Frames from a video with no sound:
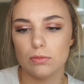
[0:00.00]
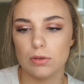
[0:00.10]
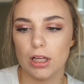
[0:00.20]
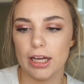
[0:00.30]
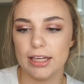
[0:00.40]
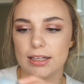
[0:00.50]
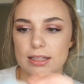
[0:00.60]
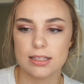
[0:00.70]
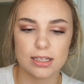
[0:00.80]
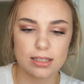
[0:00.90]
light
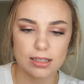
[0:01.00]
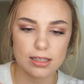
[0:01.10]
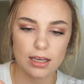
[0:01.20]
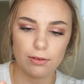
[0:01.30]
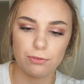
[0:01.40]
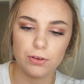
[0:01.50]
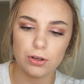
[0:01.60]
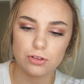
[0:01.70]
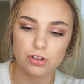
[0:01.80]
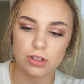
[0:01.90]
consistency. It
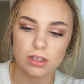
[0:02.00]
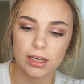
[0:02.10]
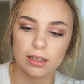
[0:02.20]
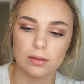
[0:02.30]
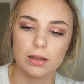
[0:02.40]
feels just like a